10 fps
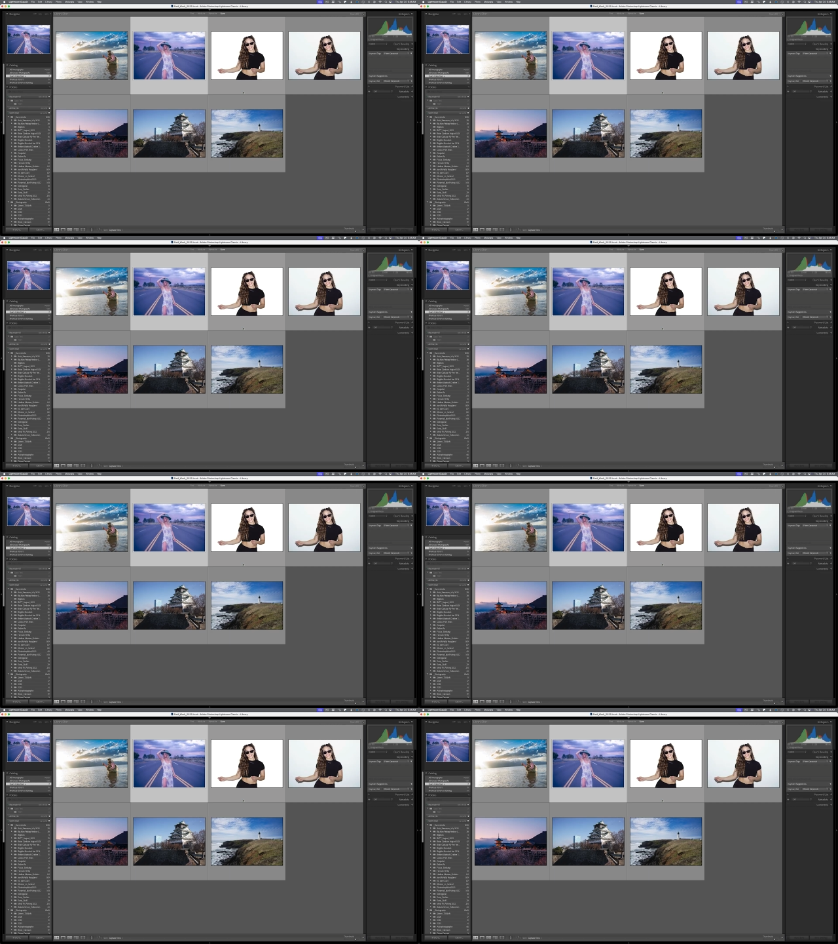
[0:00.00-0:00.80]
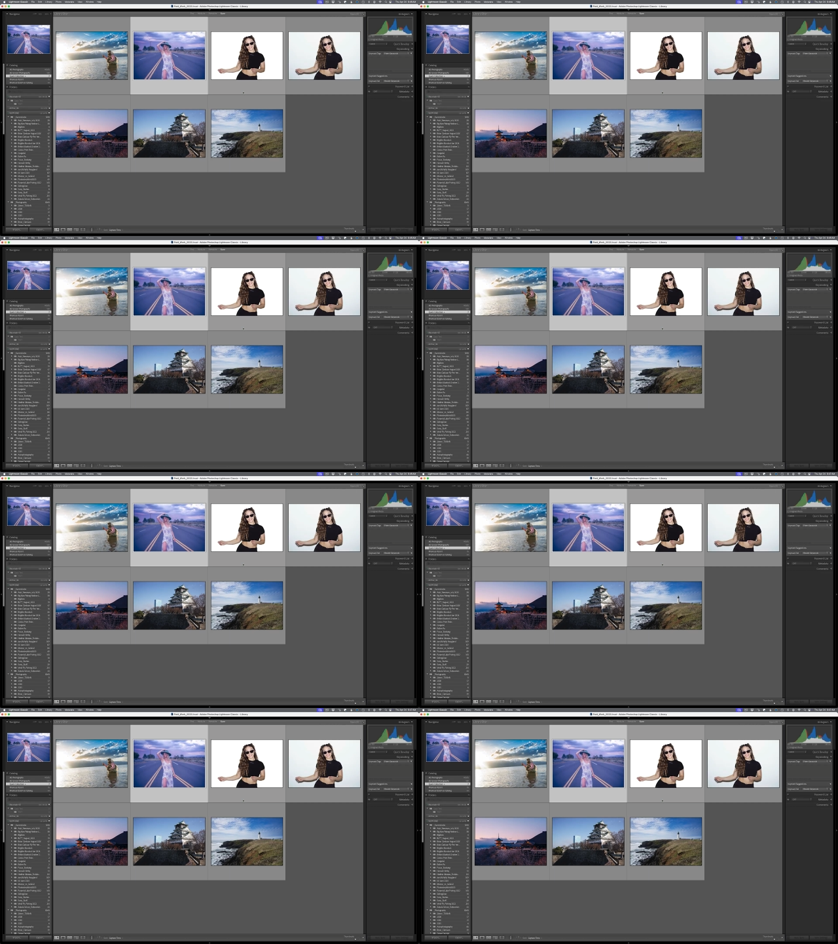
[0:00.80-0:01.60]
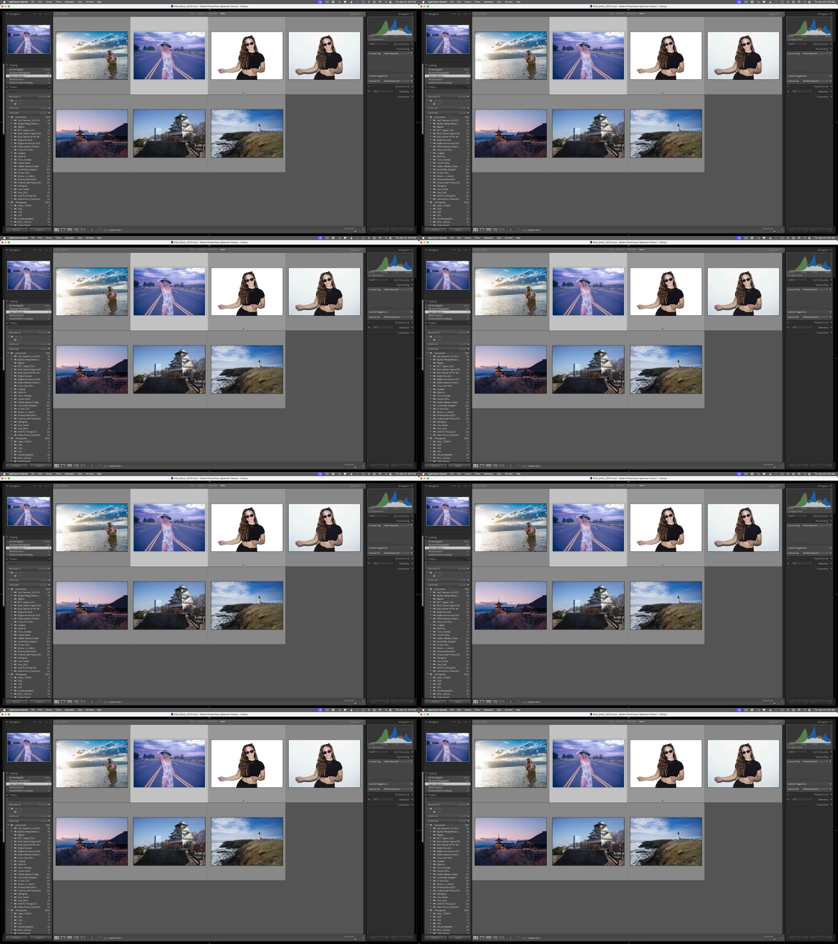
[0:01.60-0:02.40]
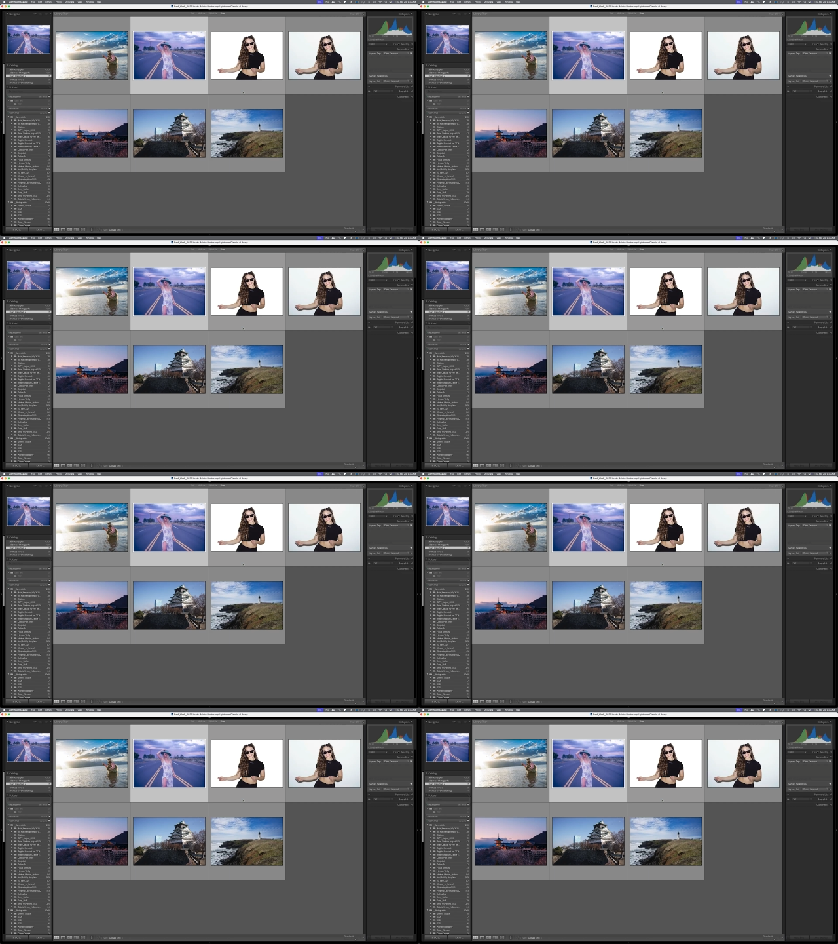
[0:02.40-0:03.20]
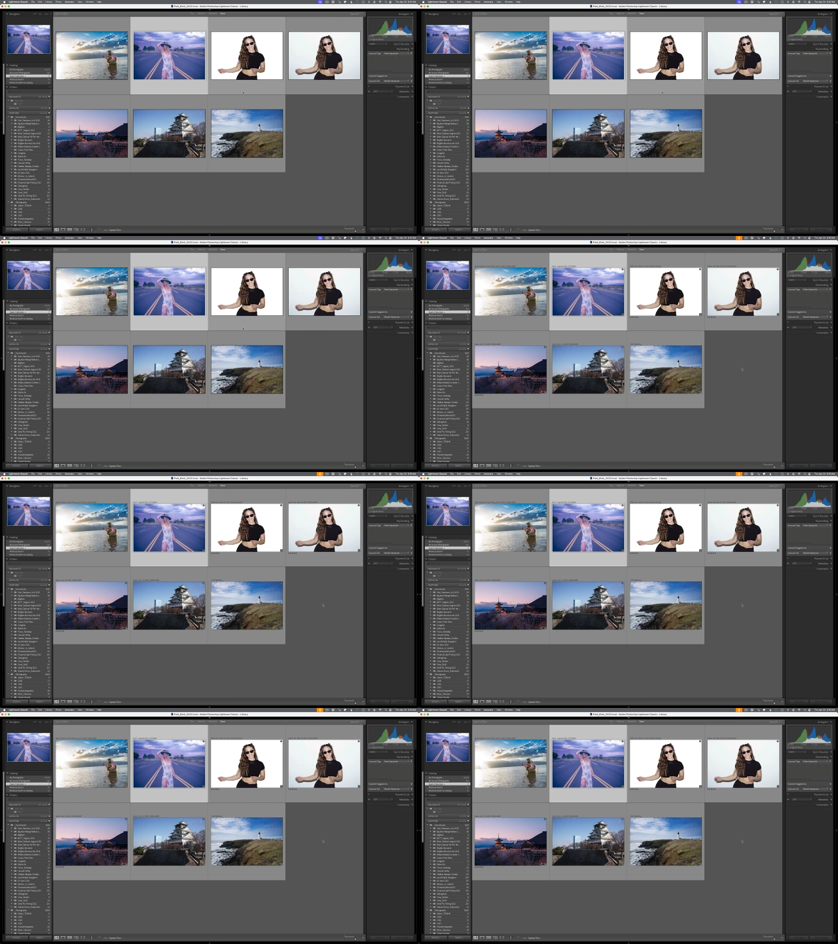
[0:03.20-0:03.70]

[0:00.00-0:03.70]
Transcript: No face is visible, so there are no lips to read.